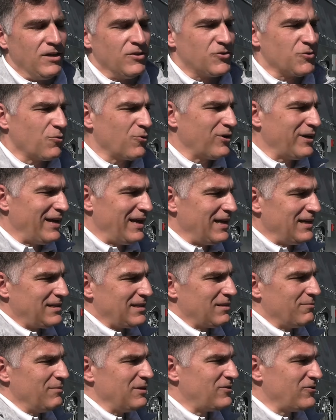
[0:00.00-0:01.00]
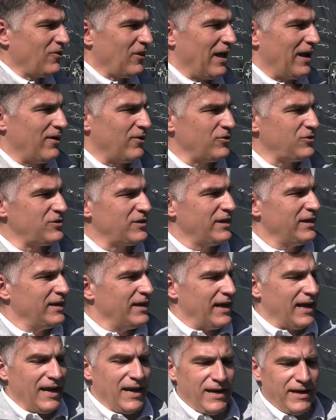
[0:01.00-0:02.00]
So we're going to head to the missile house,
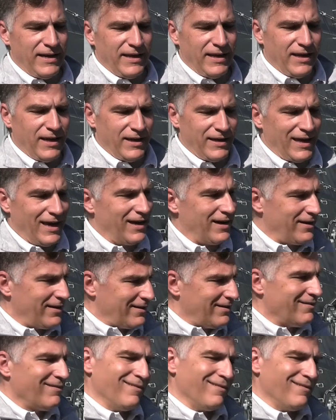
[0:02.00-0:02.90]
and again,